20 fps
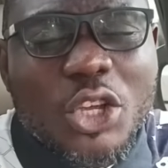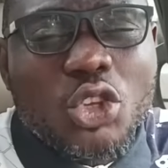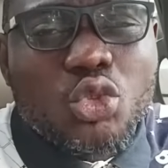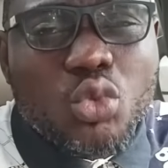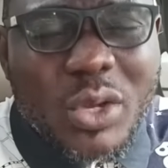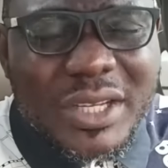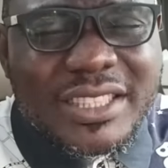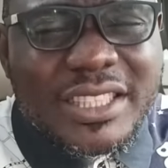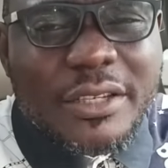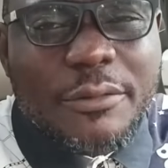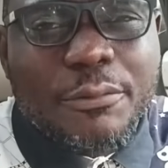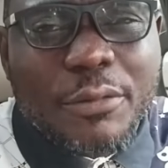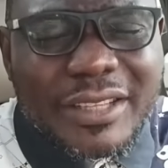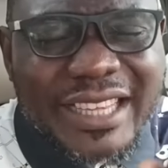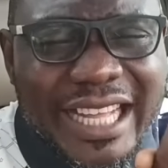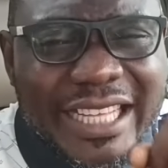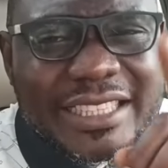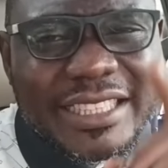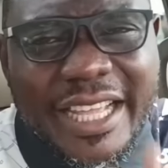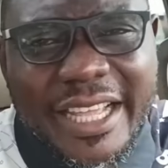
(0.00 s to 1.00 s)
is waiting
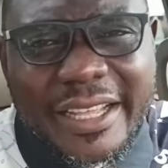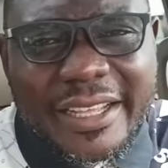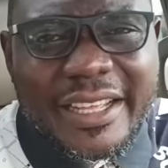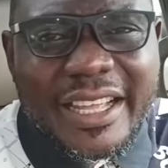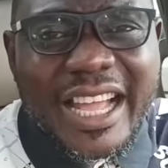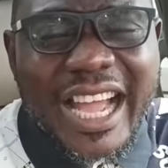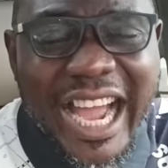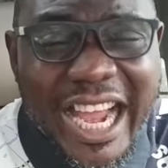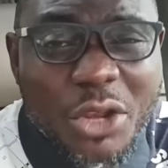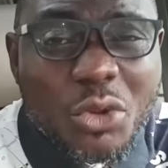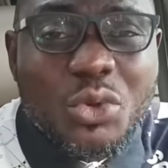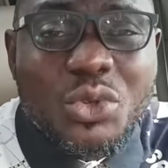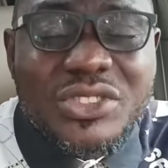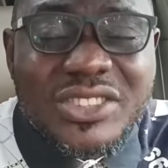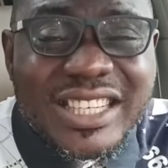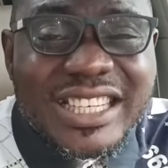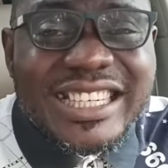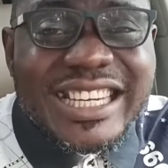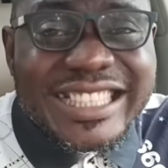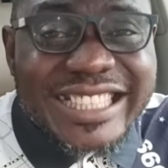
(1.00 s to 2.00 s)
for that day. And you will
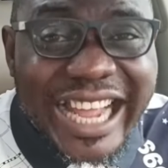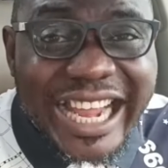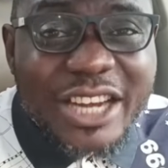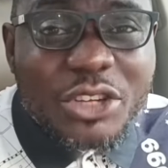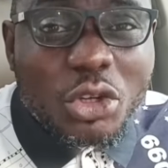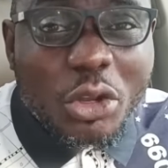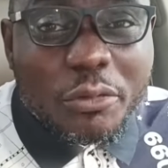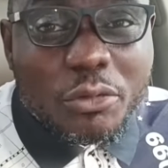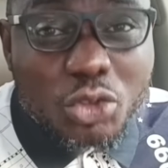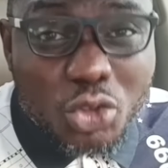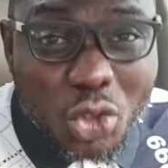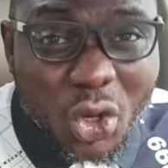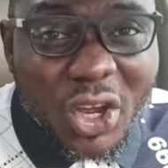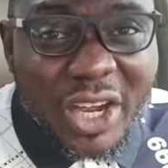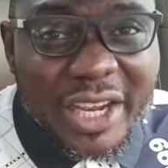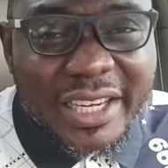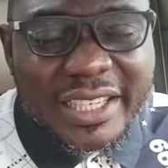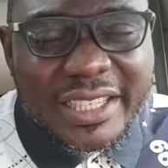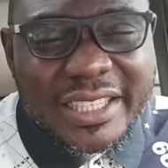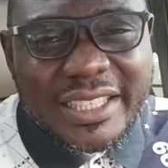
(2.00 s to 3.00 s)
see the kind of
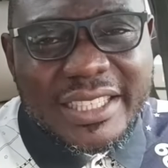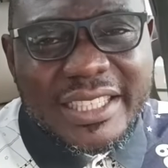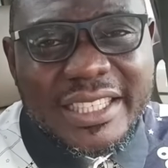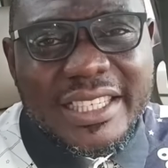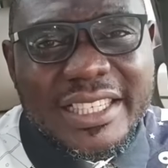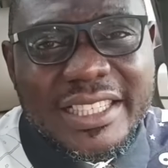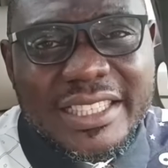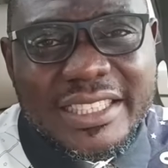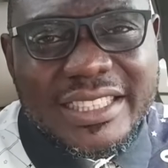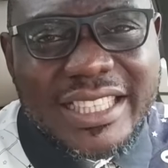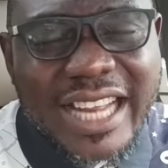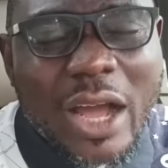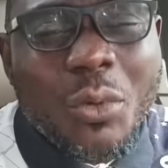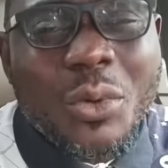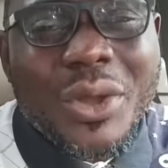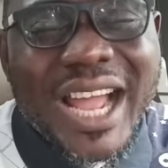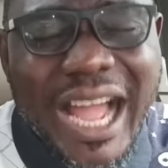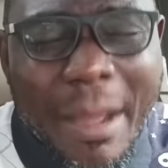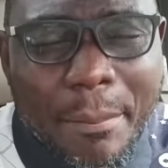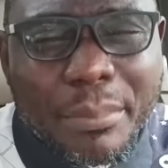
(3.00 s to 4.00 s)
joy
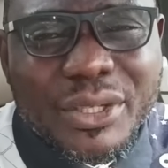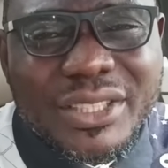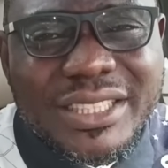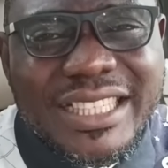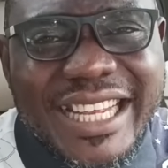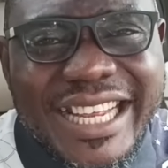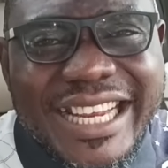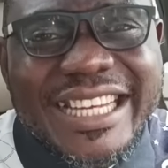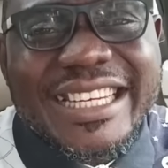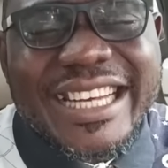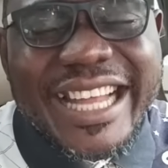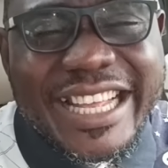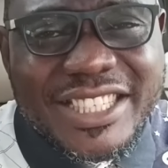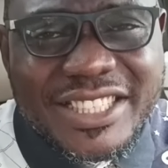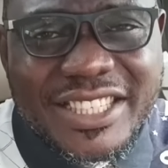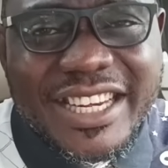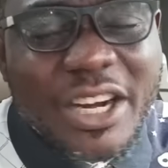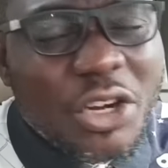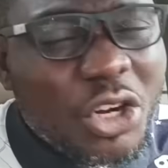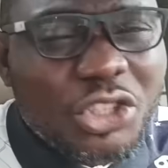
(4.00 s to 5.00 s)
that will happen in
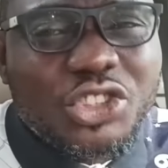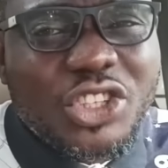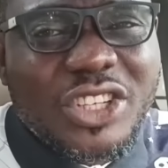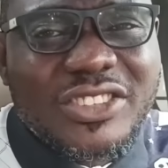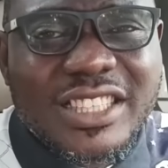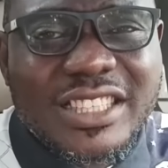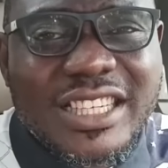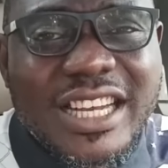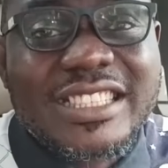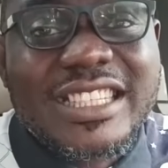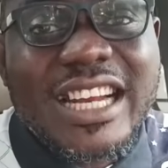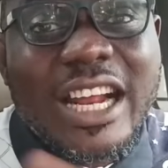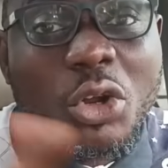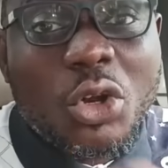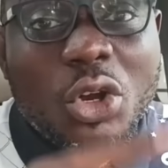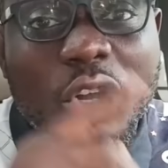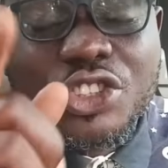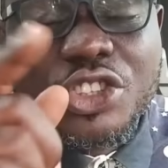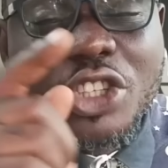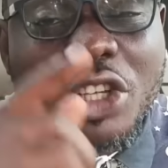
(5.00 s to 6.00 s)
Nigeria. Not just in Nigeria,
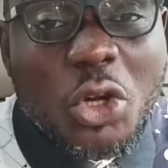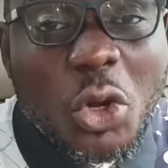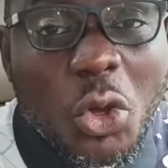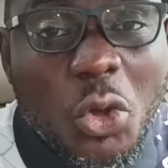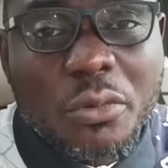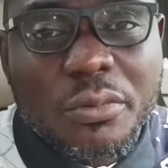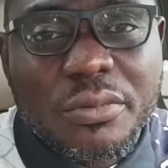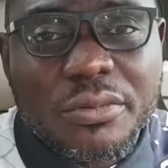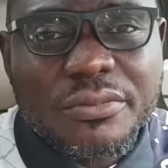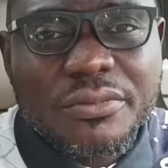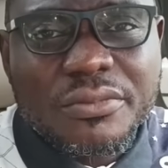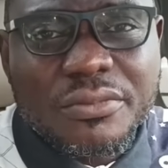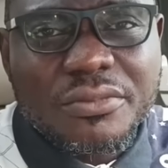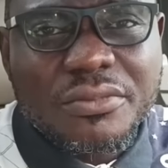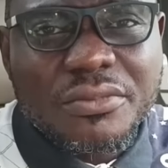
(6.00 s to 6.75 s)
across the globe.